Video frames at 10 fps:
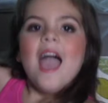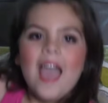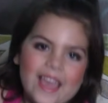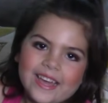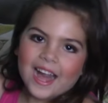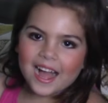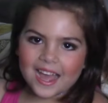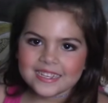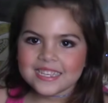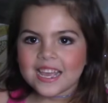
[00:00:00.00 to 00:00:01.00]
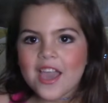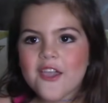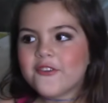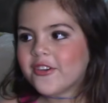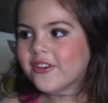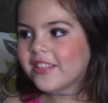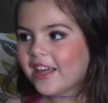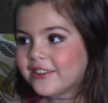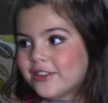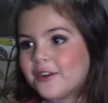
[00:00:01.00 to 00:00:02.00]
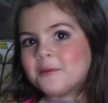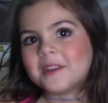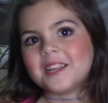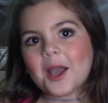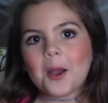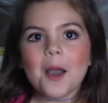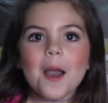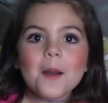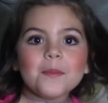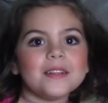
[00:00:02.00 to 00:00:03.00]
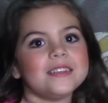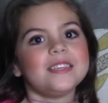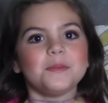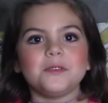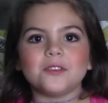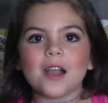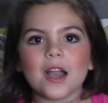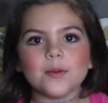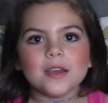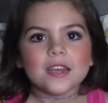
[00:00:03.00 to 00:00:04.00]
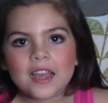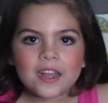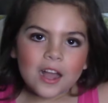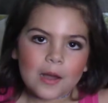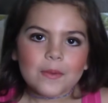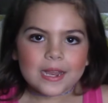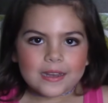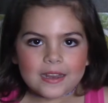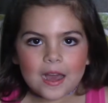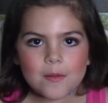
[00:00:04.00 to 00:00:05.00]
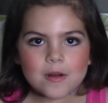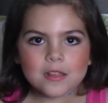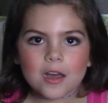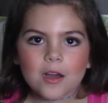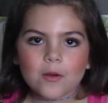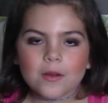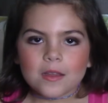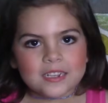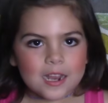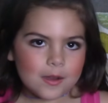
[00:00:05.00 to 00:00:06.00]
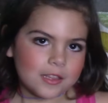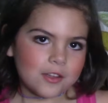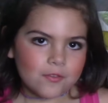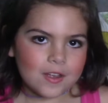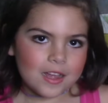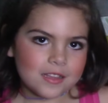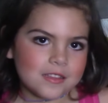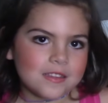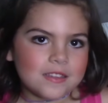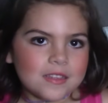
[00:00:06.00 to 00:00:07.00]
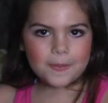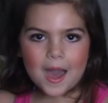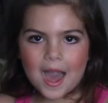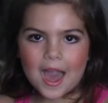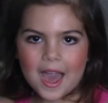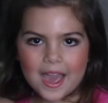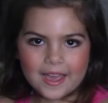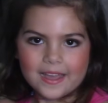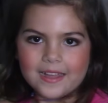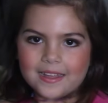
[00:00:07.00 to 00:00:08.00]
Hey guys, if you liked our video, please subscribe and comment down below. Share with your friends. Bye!